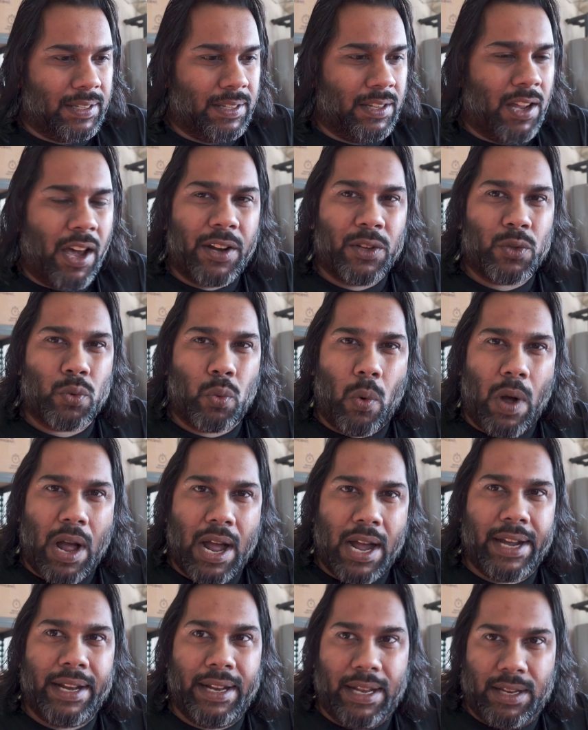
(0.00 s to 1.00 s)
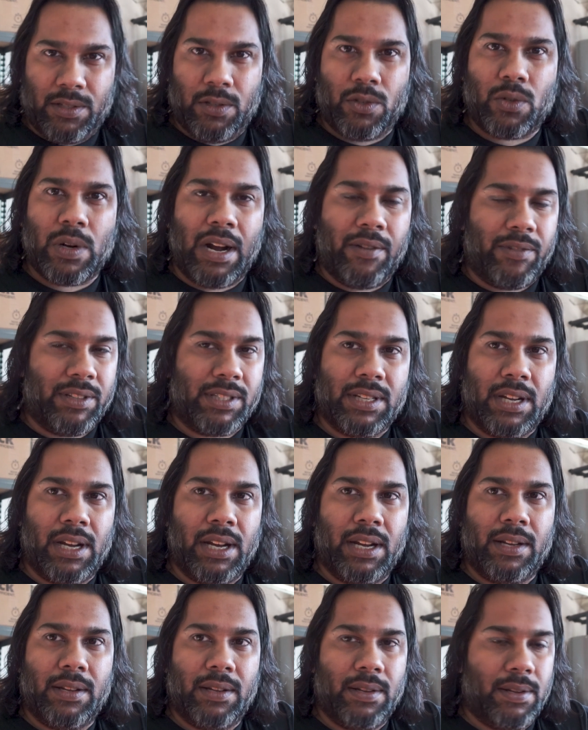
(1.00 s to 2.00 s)
not as wide as the driver's
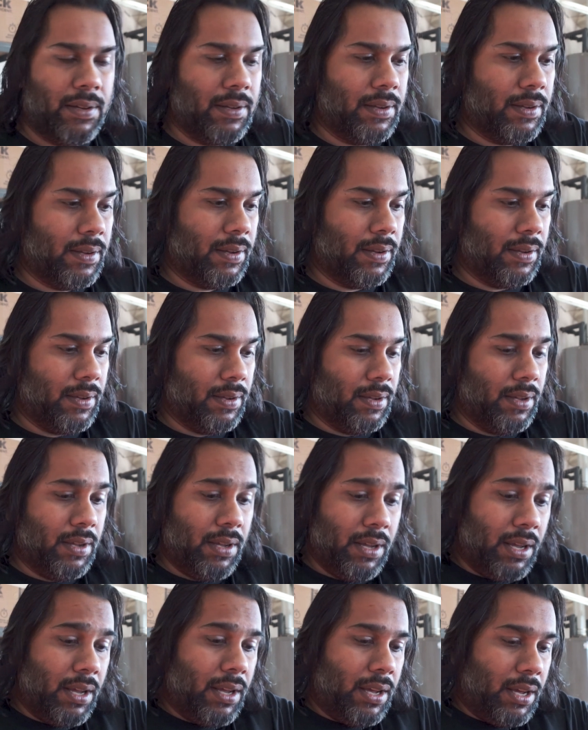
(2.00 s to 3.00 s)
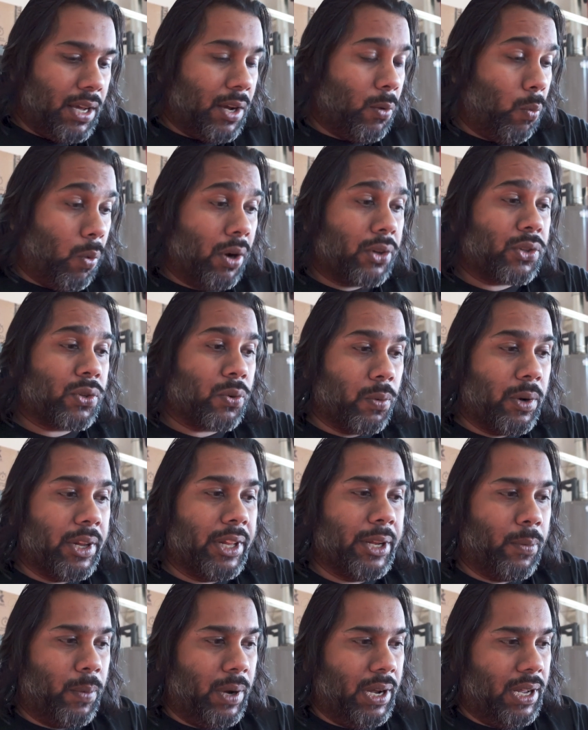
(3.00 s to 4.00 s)
side. It works
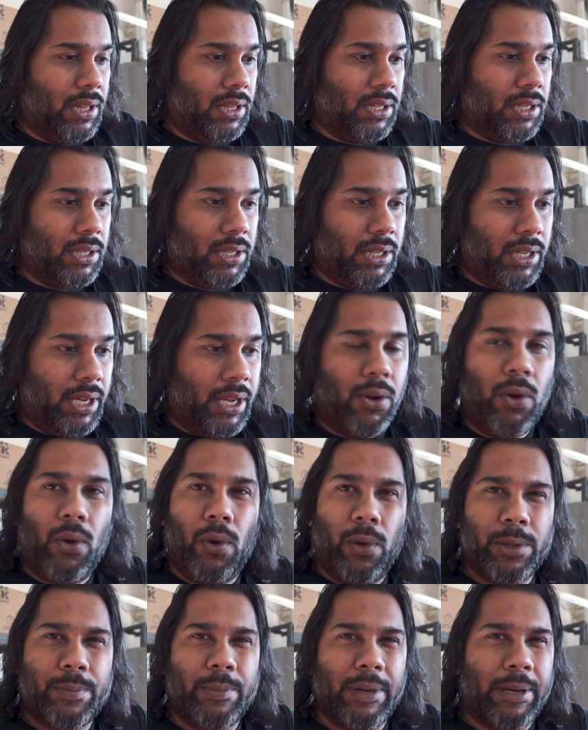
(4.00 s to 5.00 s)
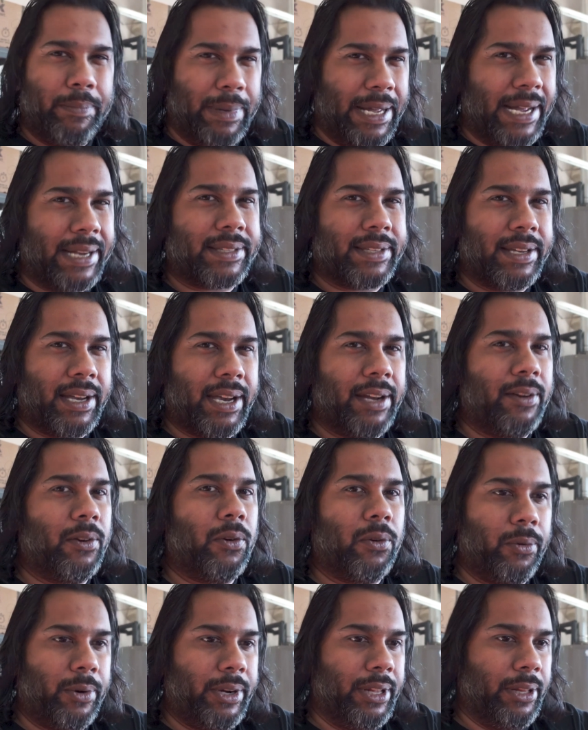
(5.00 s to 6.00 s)
really well. It holds my backside
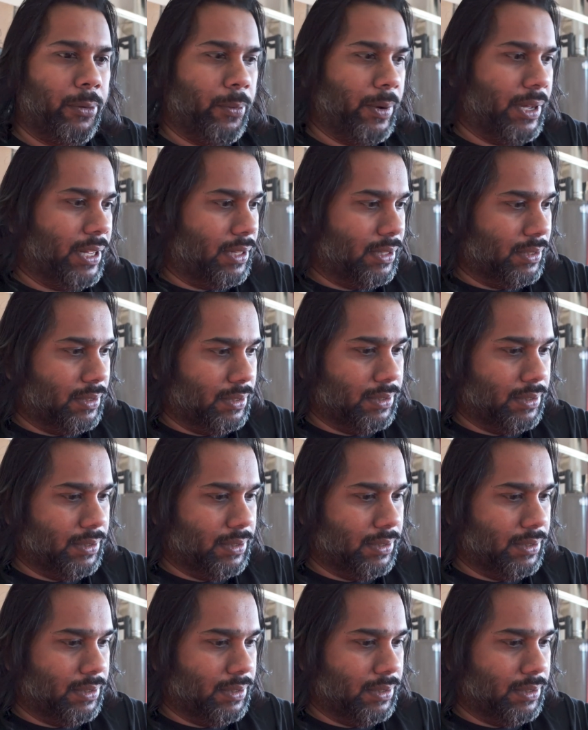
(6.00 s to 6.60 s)
really well.